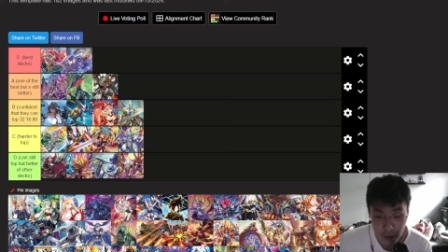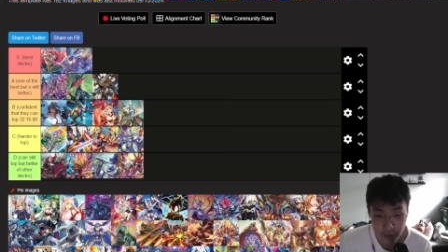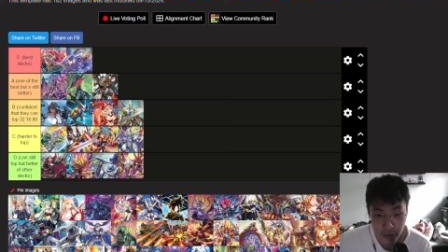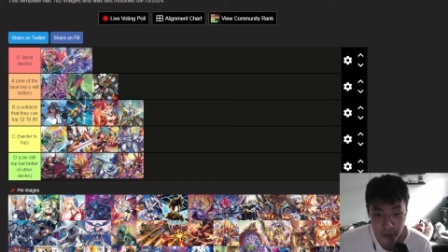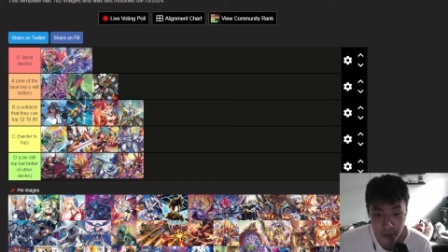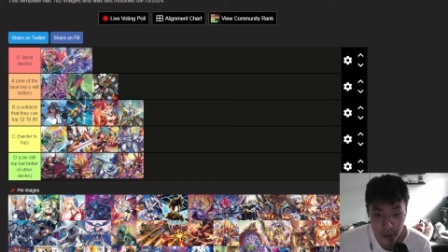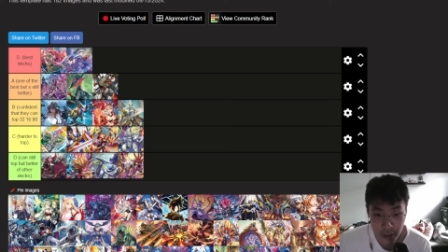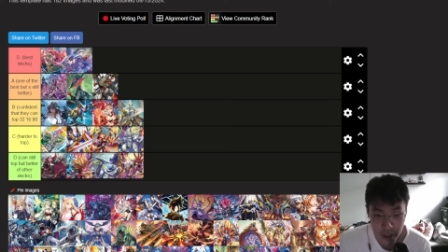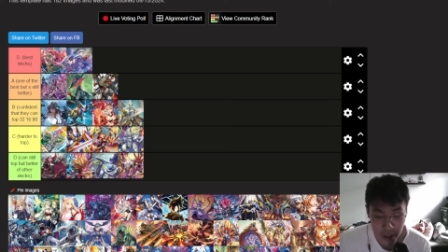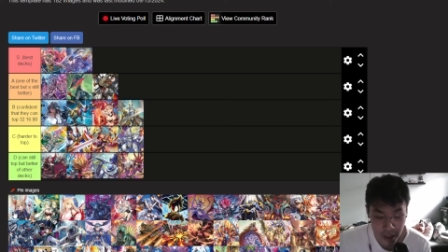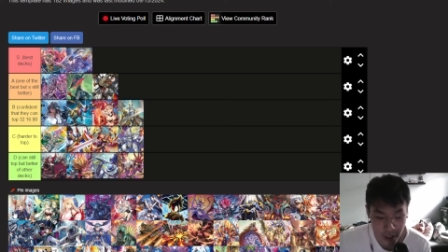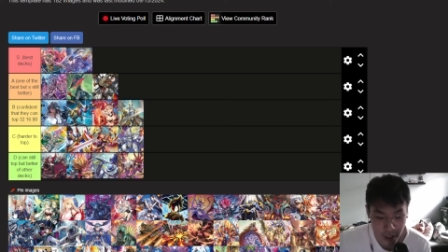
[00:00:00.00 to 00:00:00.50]
your
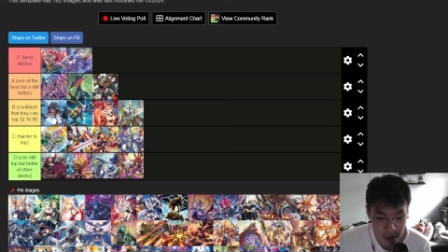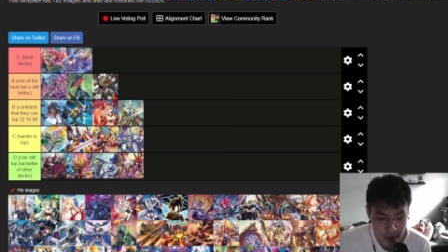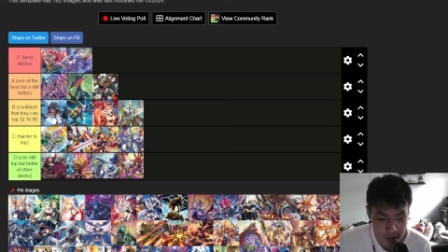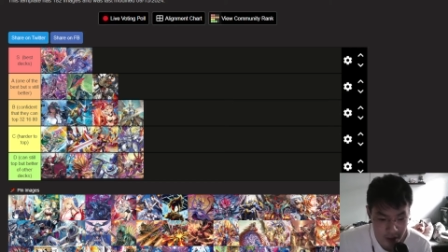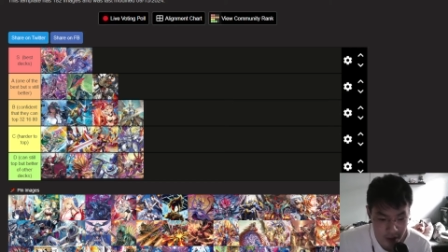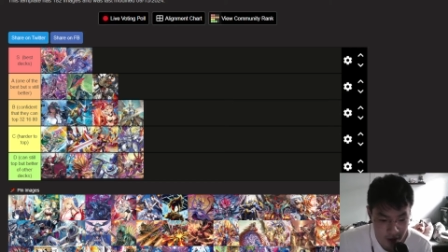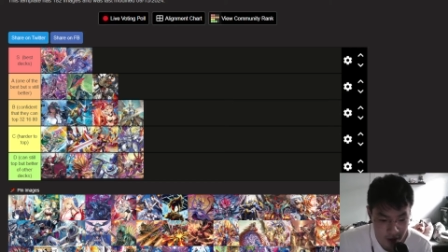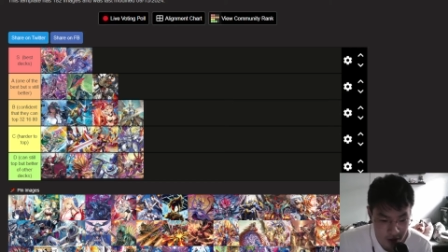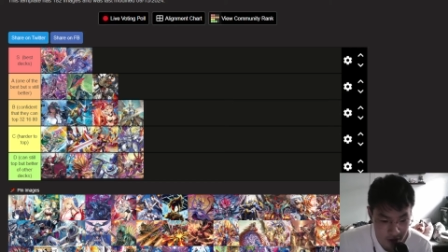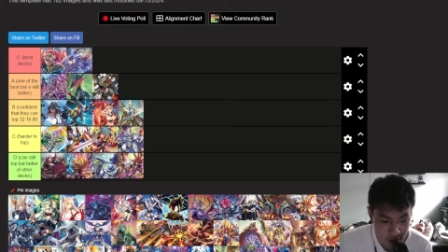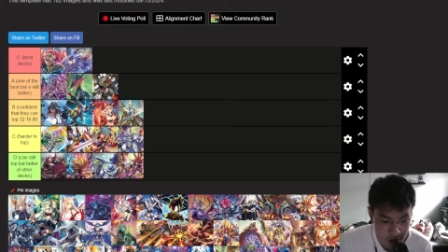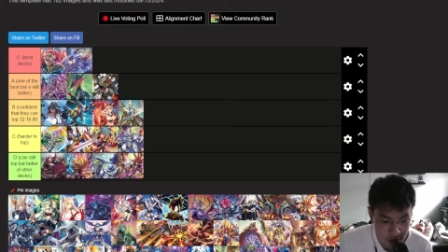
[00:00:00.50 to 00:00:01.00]
rear guards
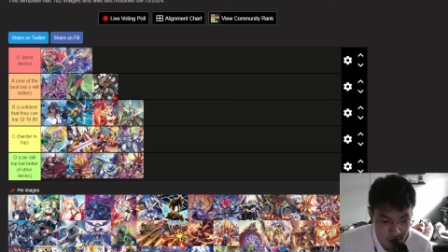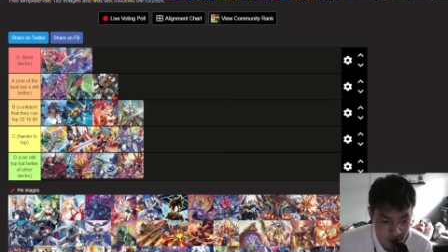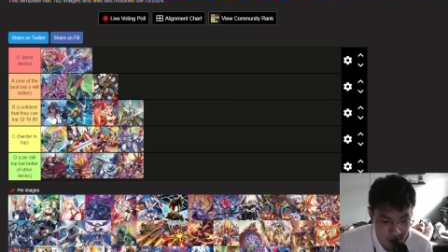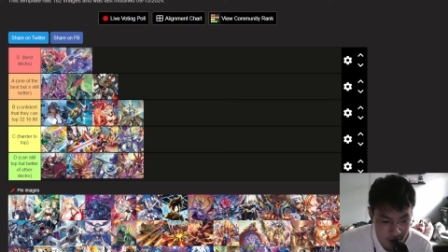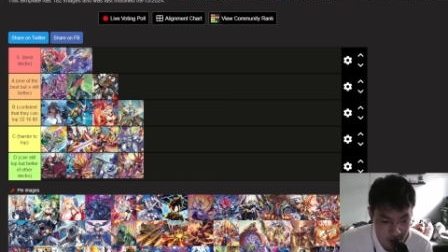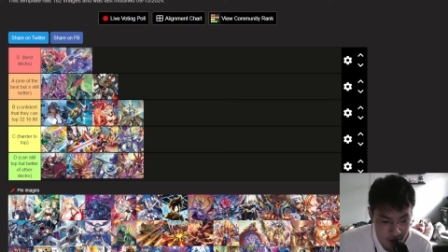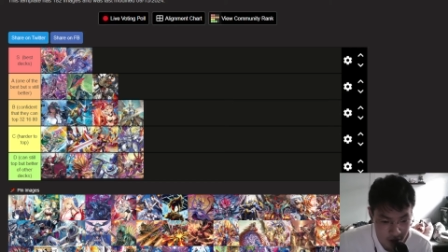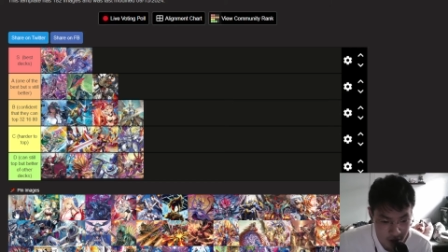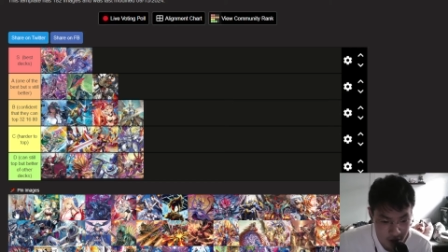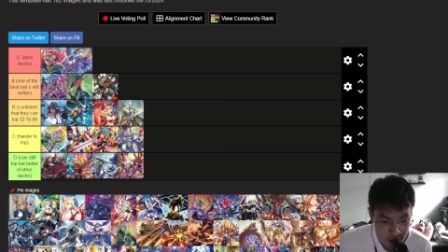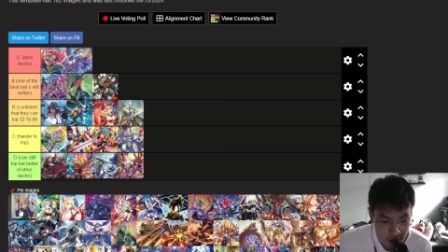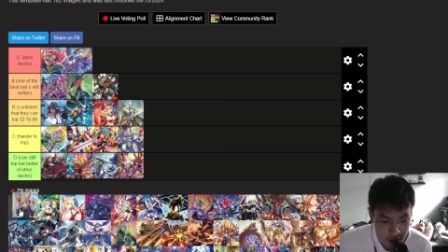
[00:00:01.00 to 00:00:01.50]
get crit.
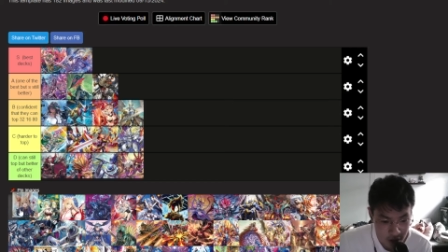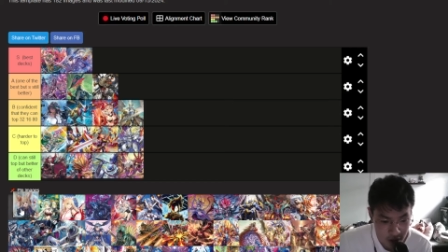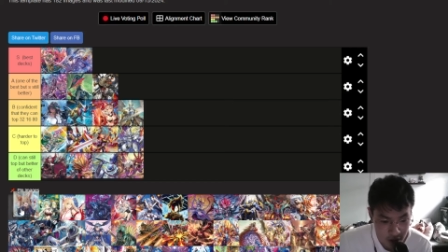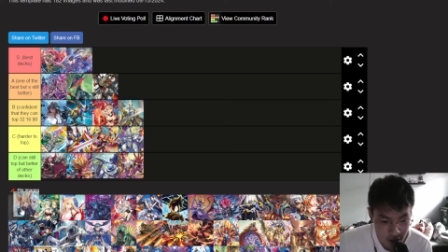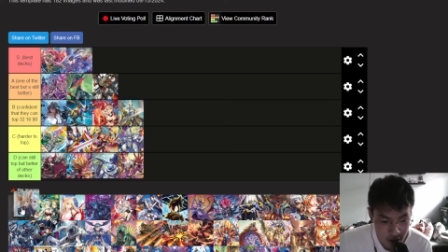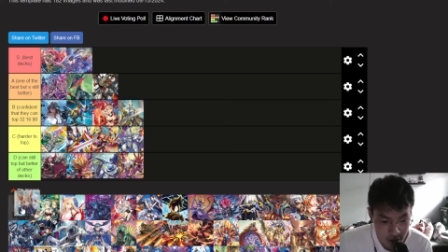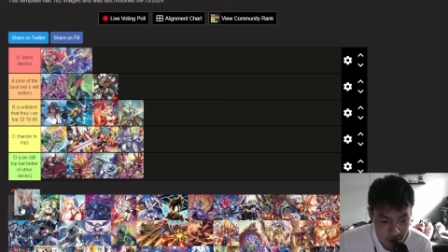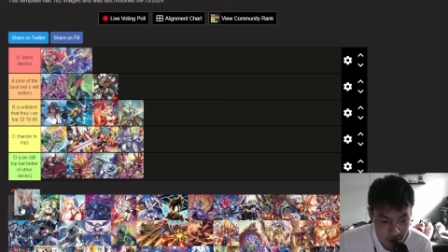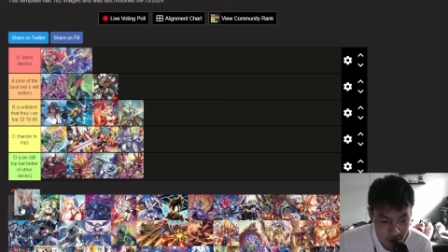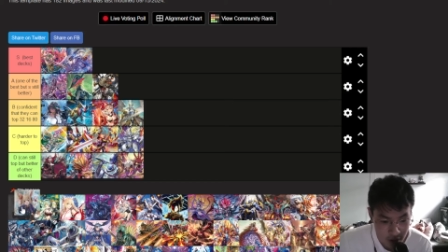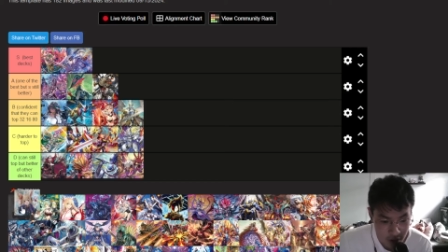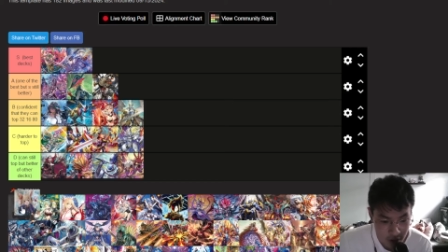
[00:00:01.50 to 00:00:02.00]

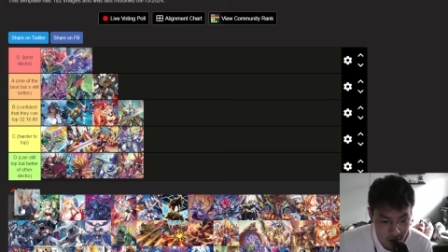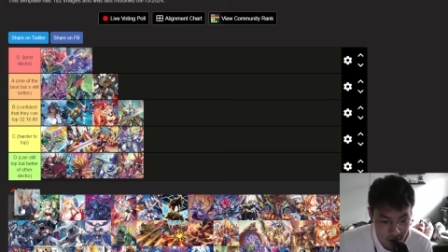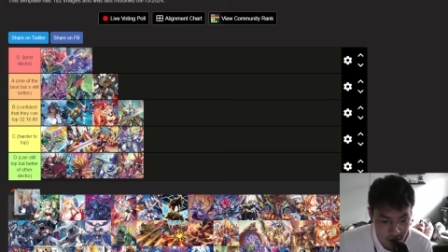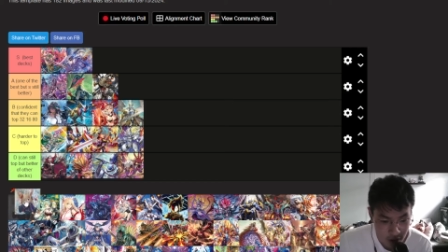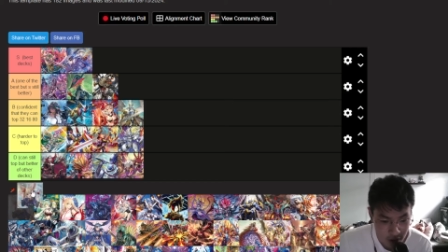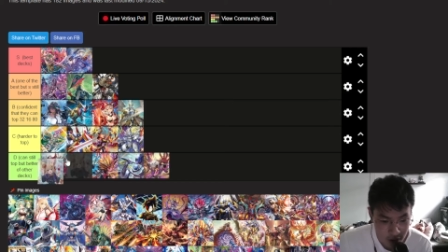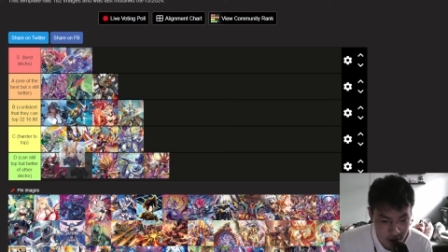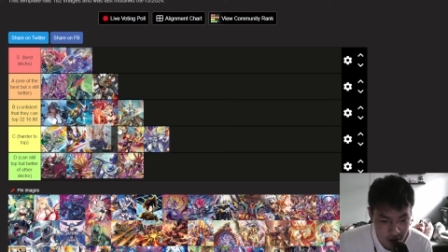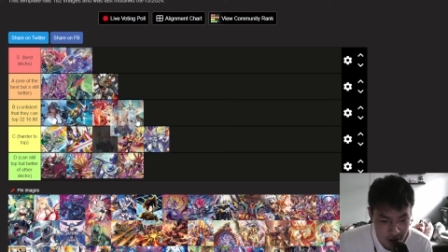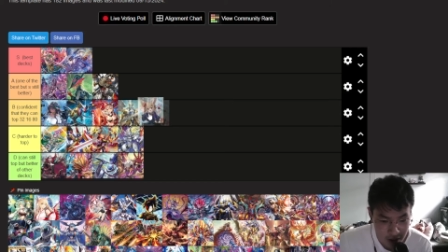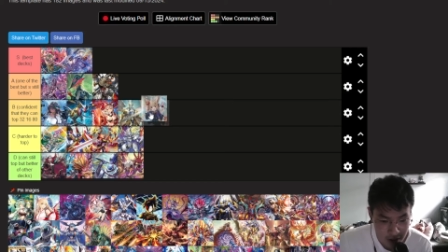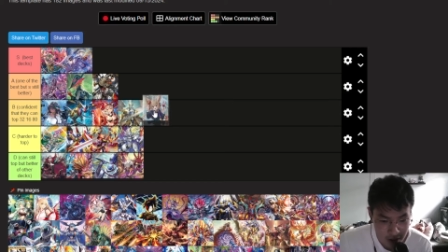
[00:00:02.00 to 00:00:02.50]
It
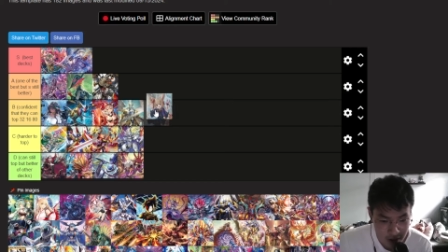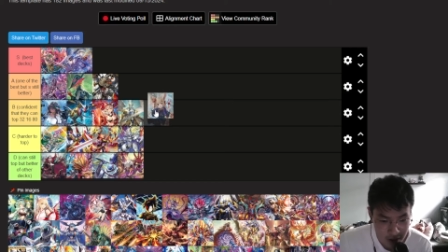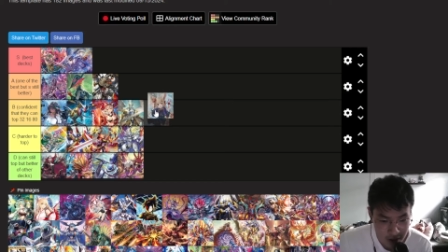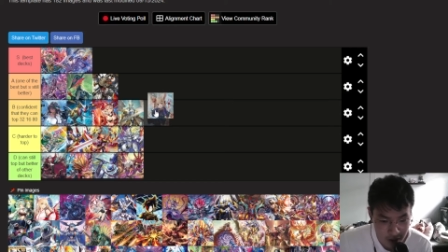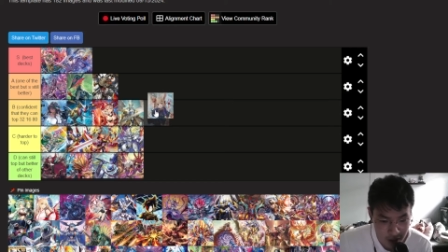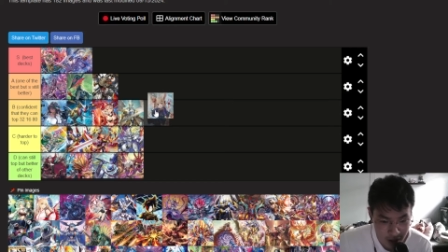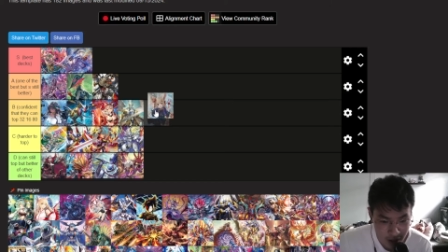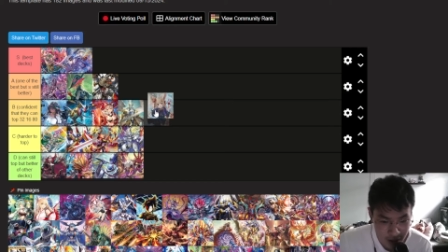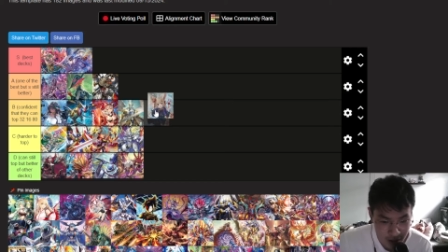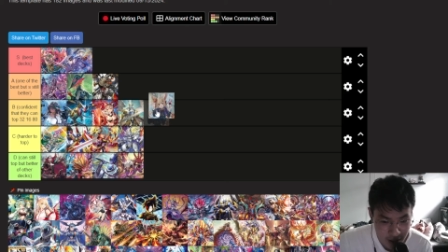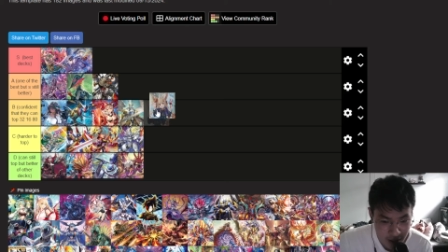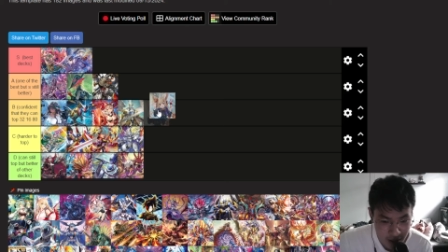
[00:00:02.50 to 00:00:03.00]
also has
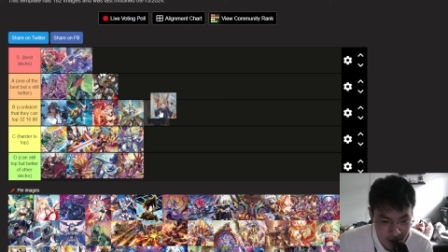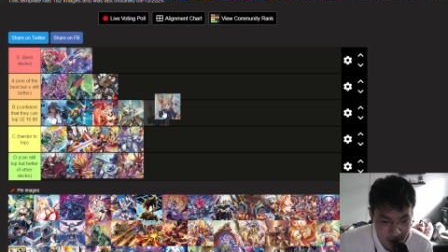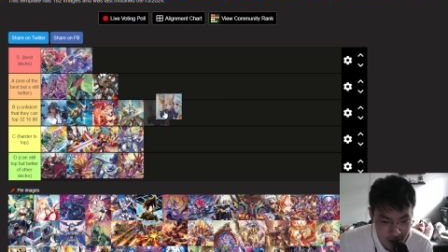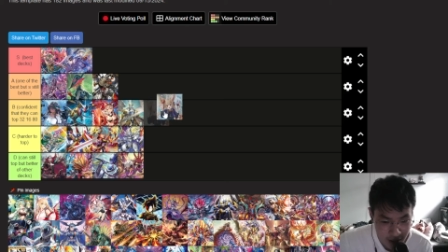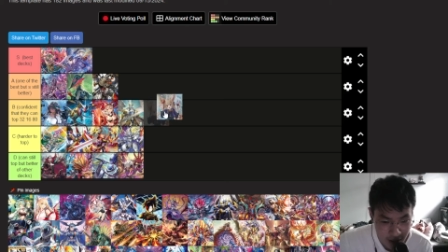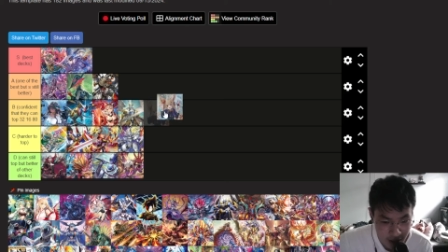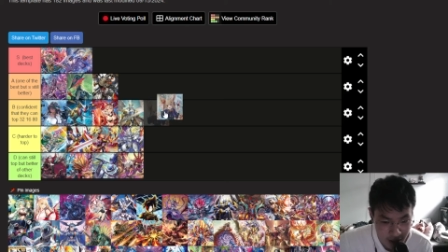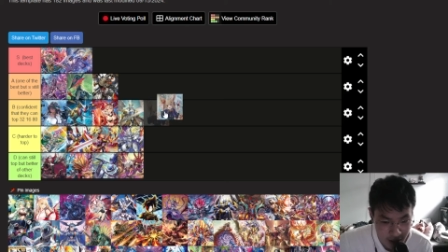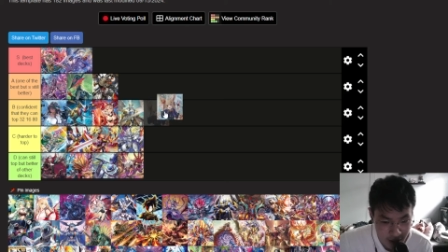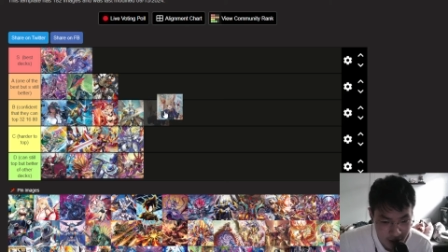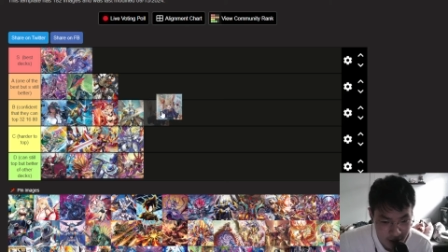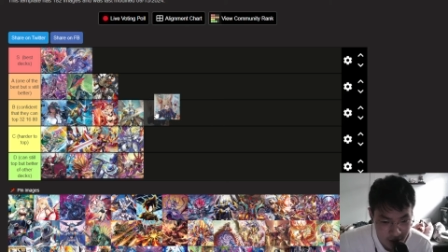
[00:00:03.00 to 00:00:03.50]

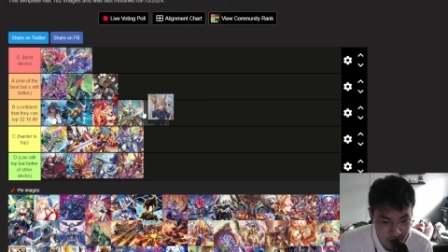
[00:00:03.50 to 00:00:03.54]
Strega.